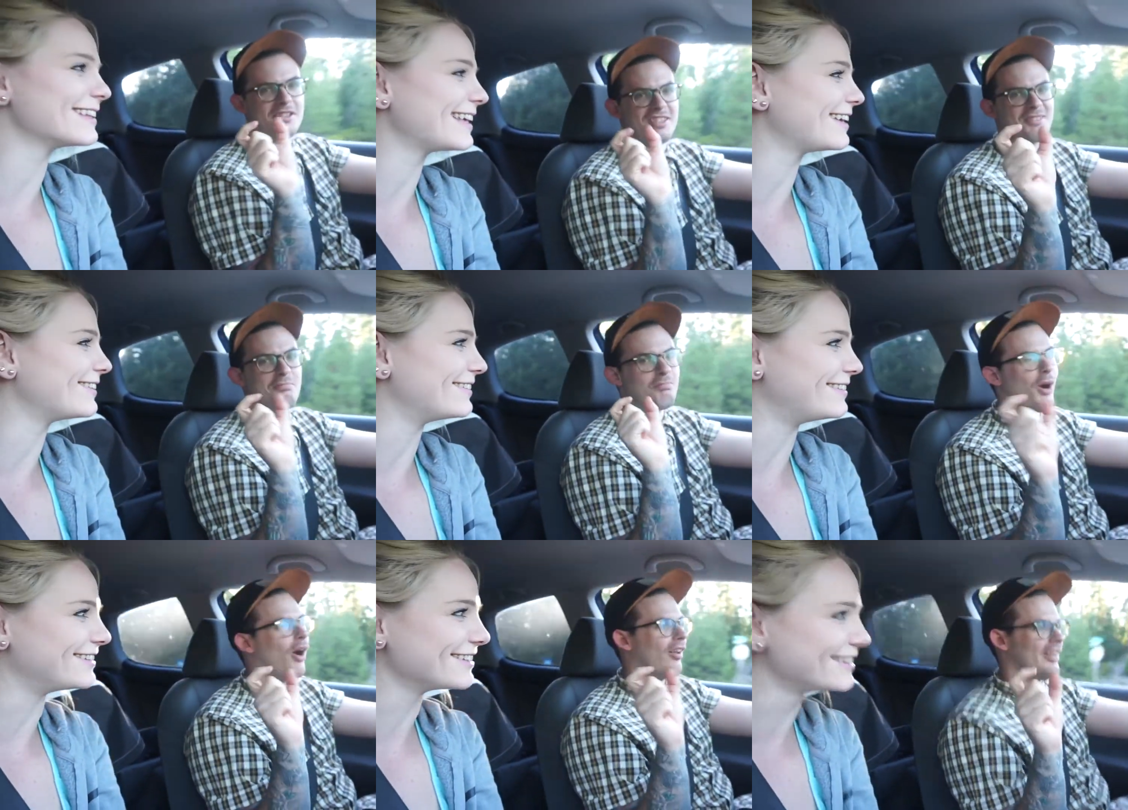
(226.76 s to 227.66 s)
Speaker 1: the
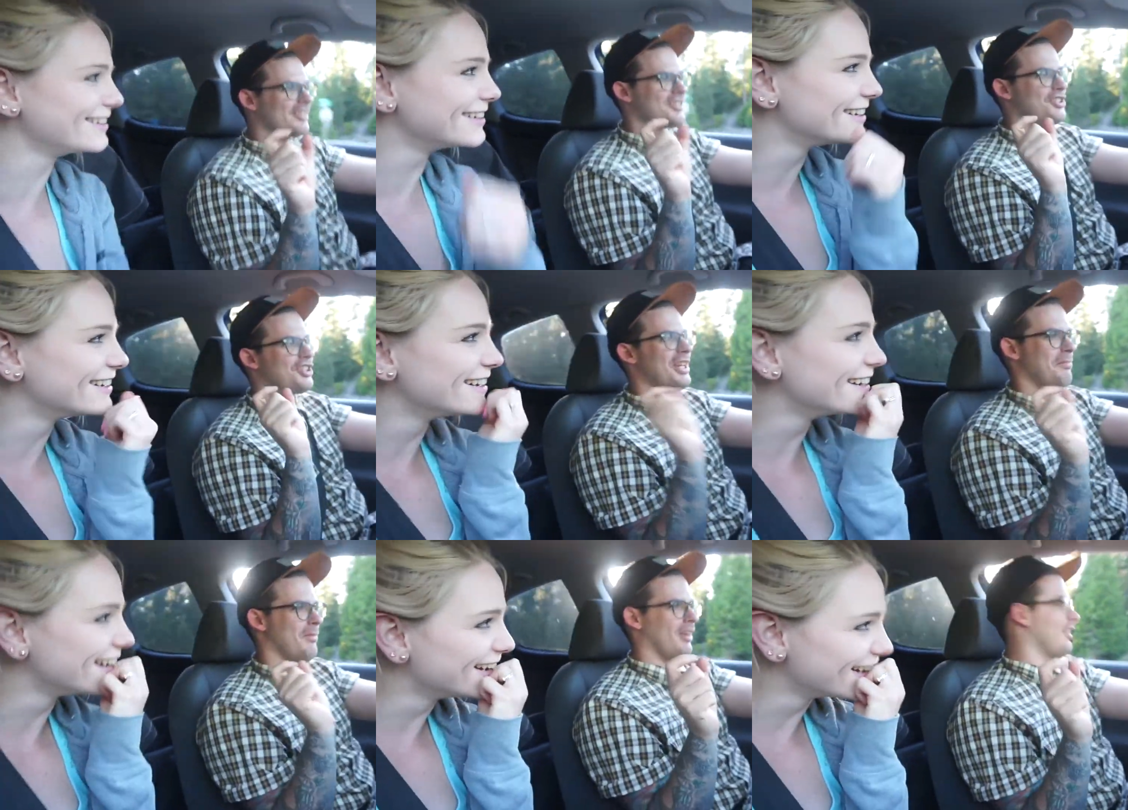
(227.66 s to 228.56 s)
smallest
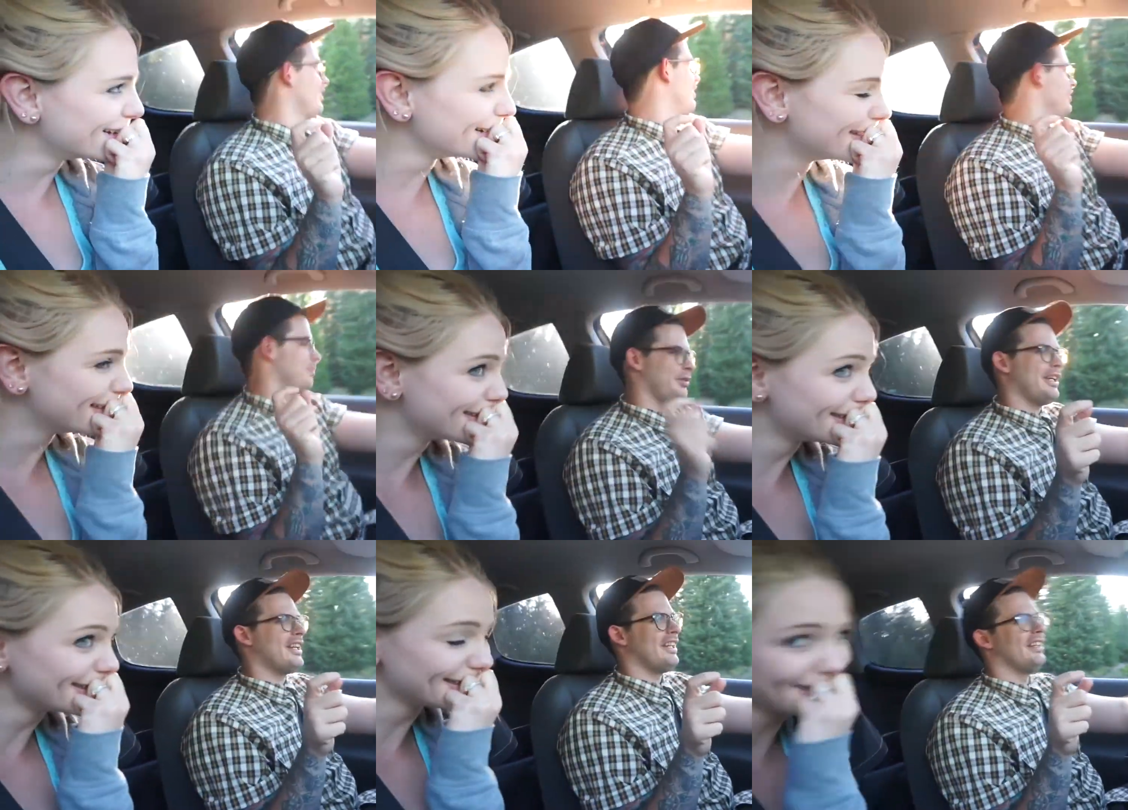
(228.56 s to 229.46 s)
chipmunk on the
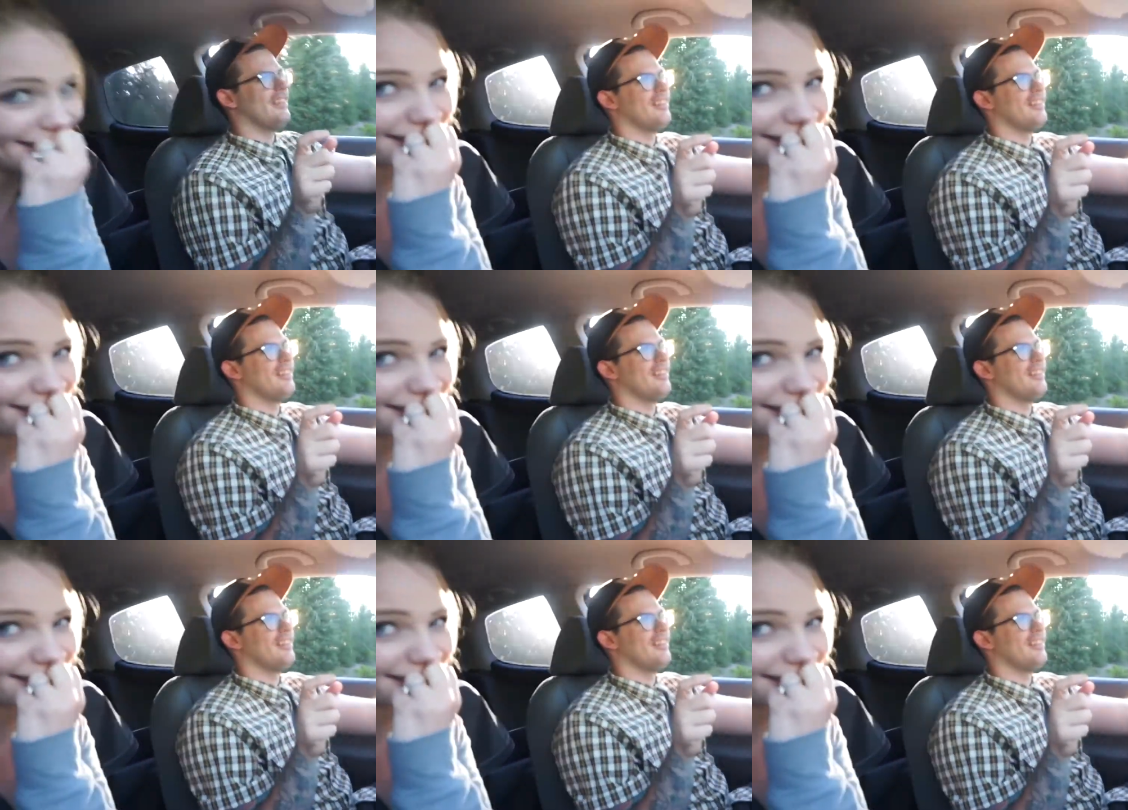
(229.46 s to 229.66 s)
planet.